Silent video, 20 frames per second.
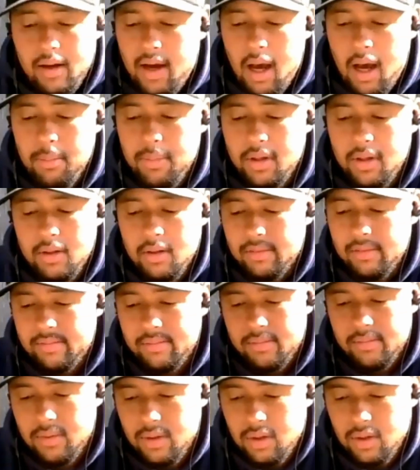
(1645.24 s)
I mean,
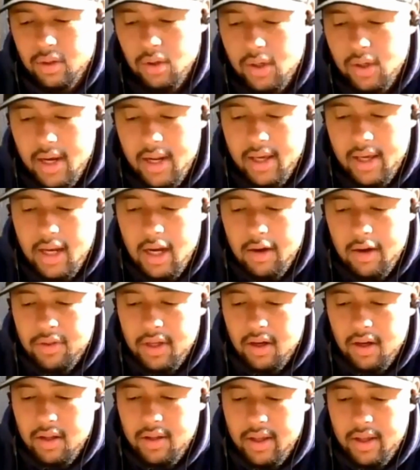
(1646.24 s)
you kind of hit everything
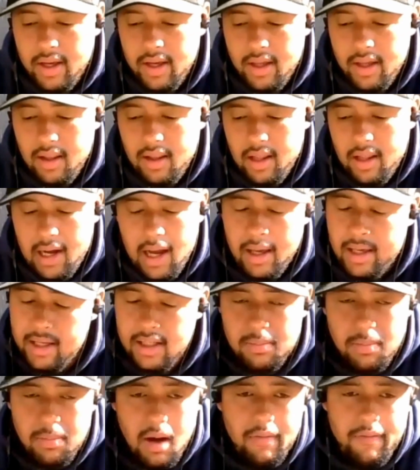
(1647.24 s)
on the head. Like, he's
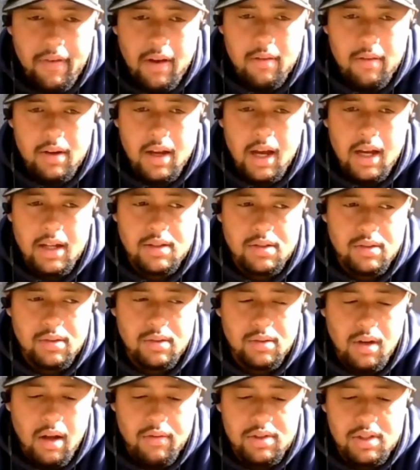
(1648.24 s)
my favorite guy
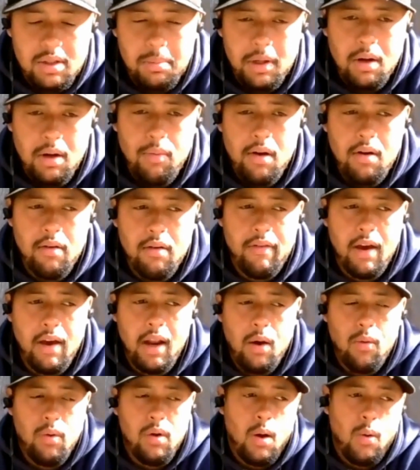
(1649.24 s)
too. Obviously, being a Raider fan,
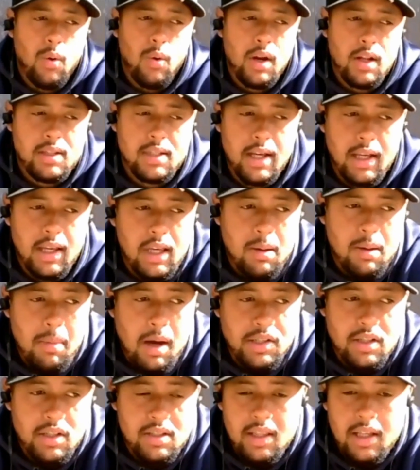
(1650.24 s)
I want to take him. I
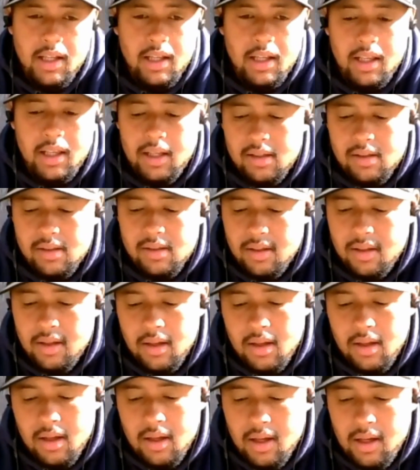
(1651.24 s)
just think he's
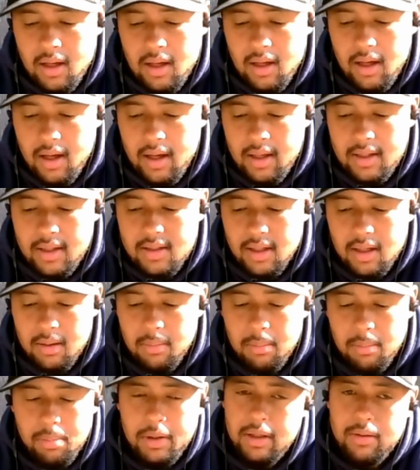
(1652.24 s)
a
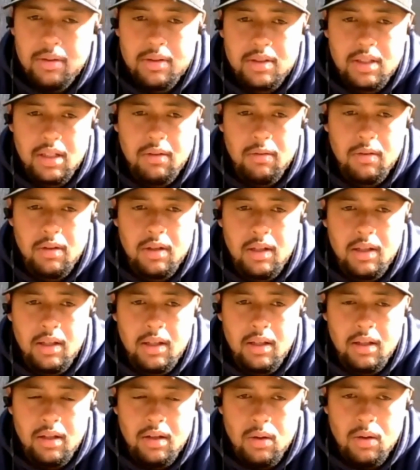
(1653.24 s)
complete receiver.
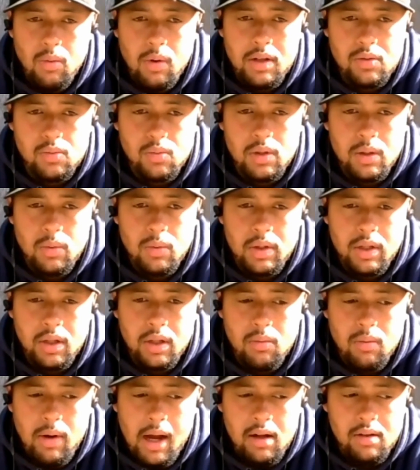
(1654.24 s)
He runs really, really good
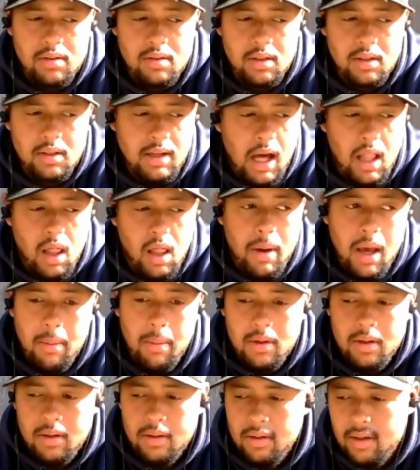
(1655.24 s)
routes. And
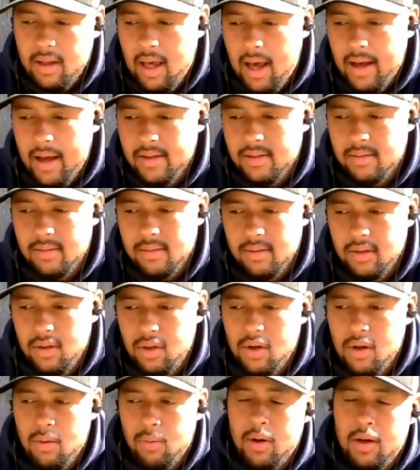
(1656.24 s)
Alabama has,
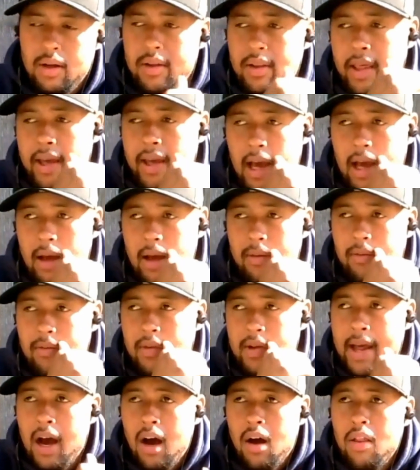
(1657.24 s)
what they got
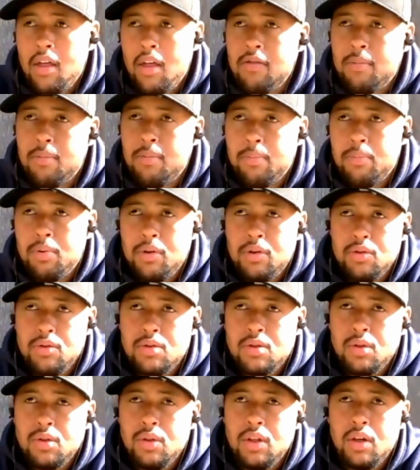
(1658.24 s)
now. They
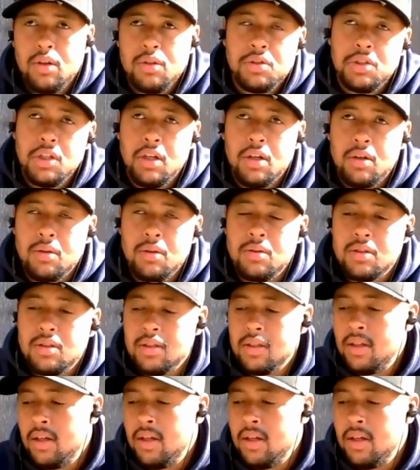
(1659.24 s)
produced Julio Jones,